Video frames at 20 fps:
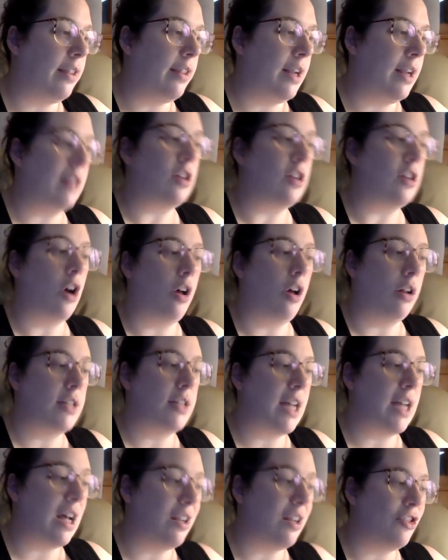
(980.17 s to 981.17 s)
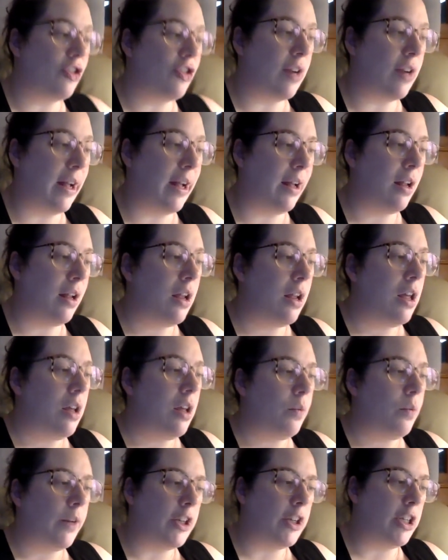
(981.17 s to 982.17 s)
It's all tundra,
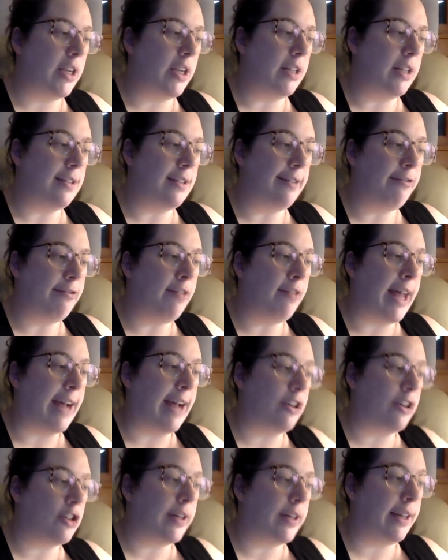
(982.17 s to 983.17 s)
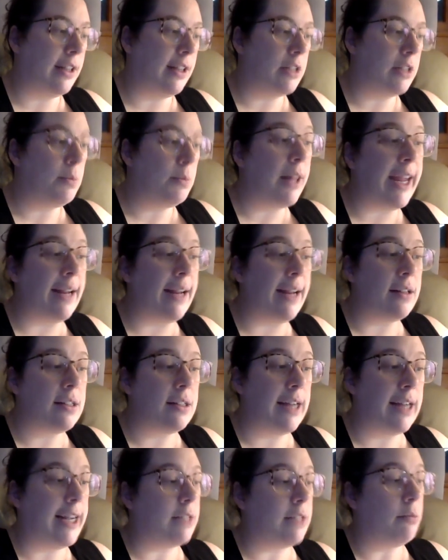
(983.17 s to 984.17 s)
which is a flat, treeless plain that
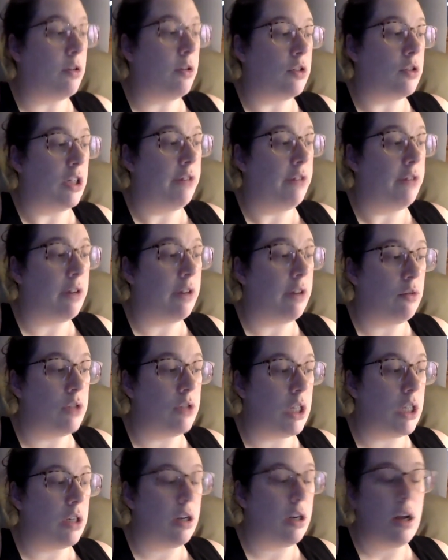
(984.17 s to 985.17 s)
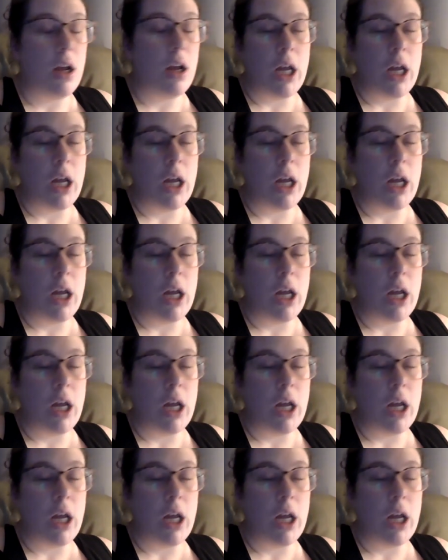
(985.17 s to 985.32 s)
stays mostly frozen.